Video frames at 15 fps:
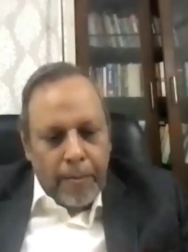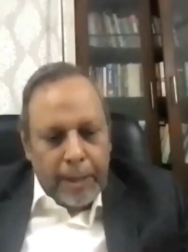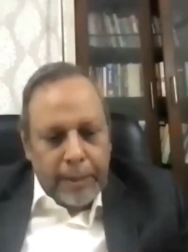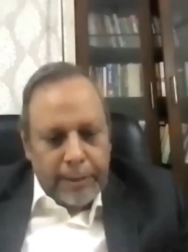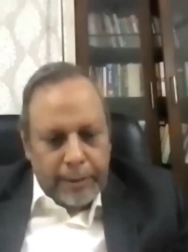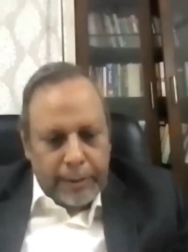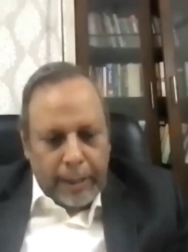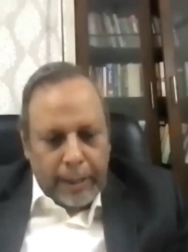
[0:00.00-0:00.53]

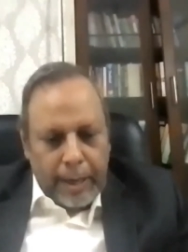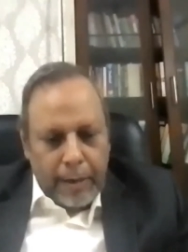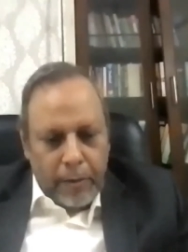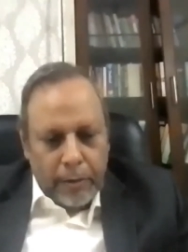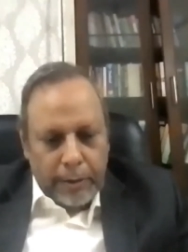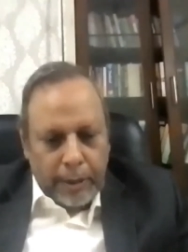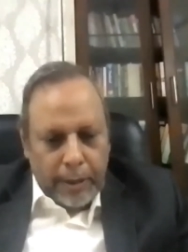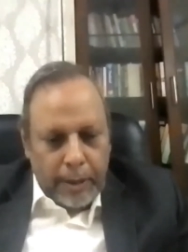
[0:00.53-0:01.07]
second
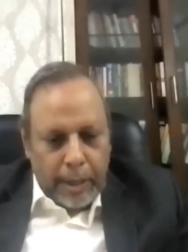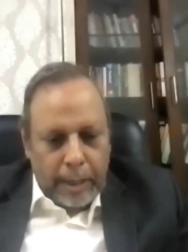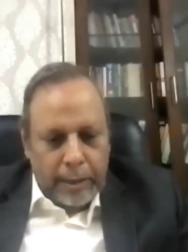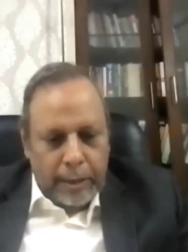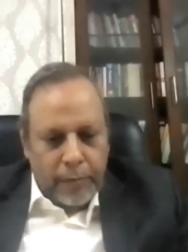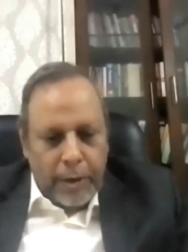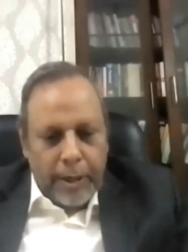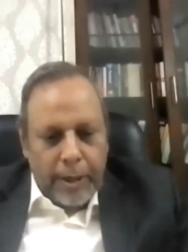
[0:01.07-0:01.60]
question,
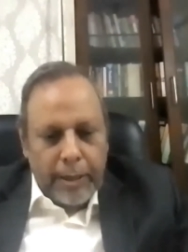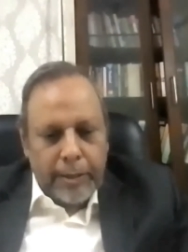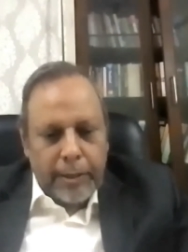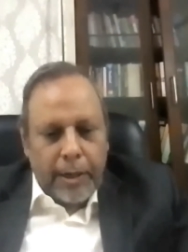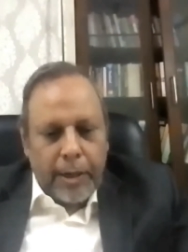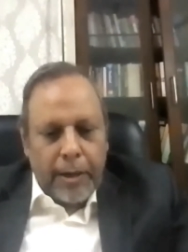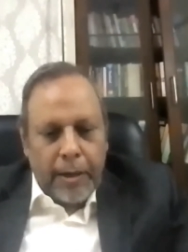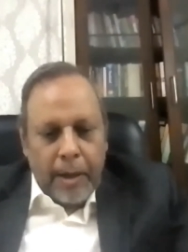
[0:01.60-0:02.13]
last one, is
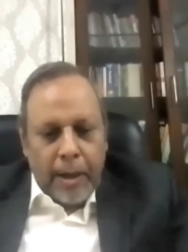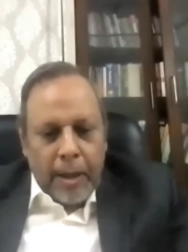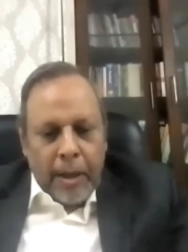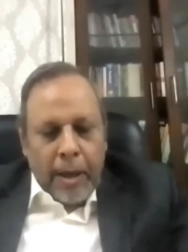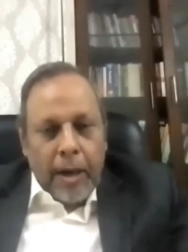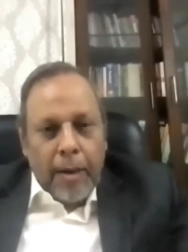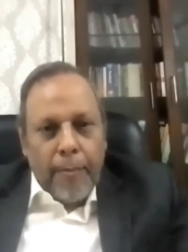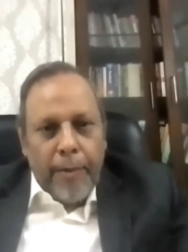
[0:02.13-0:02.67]
on
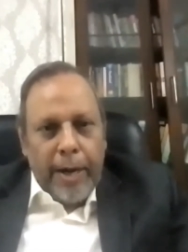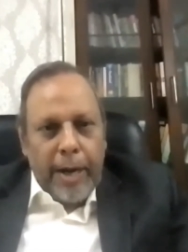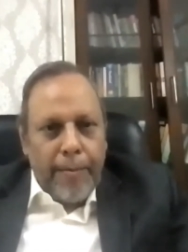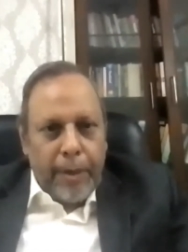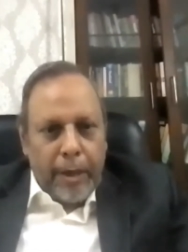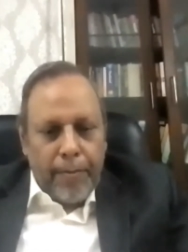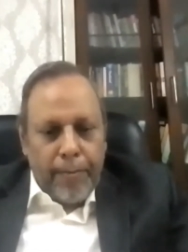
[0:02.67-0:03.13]
medium-term